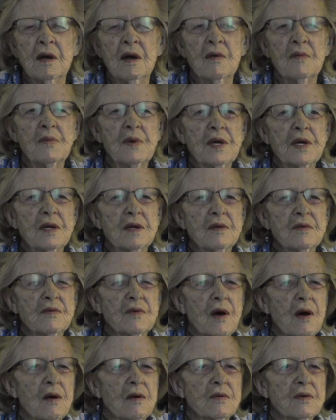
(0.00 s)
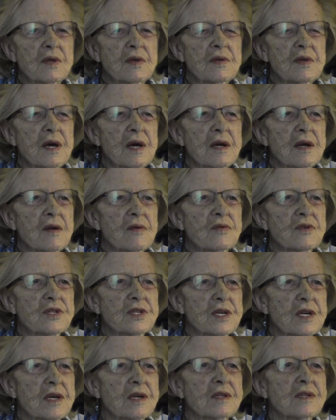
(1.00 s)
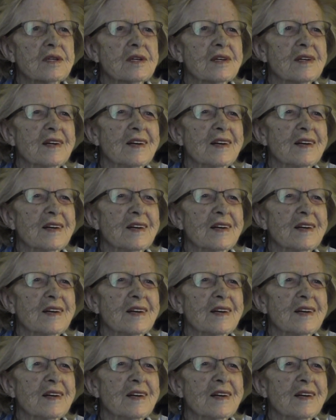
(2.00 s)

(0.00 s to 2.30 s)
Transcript: I've been involved in that ever since.